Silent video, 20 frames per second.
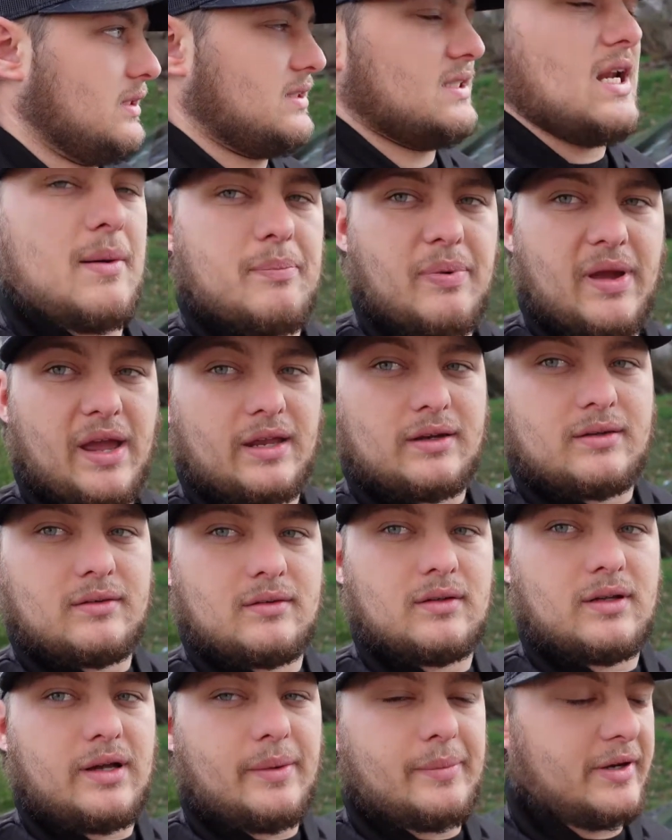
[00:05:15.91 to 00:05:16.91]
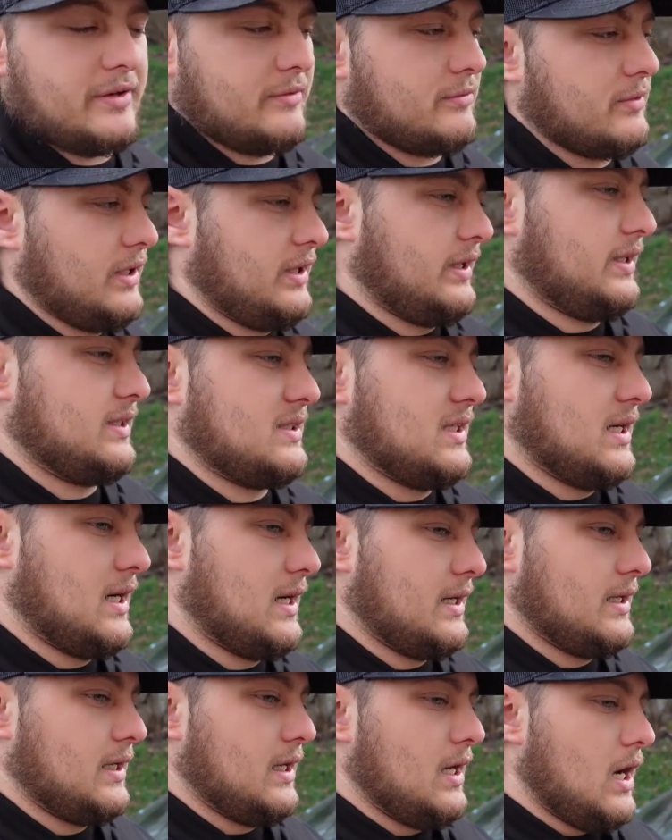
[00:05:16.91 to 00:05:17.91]
not bad. I mean, really it's
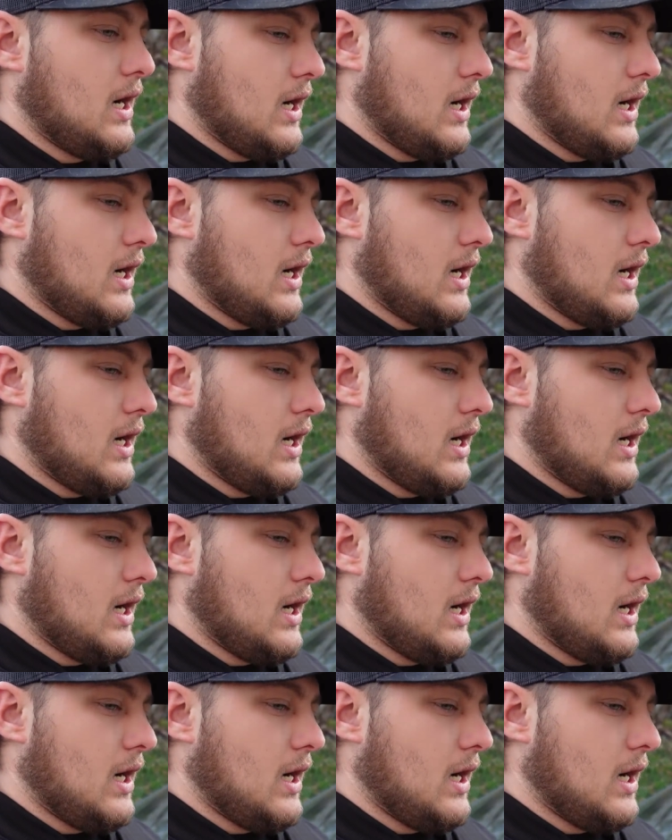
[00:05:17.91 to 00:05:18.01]
not.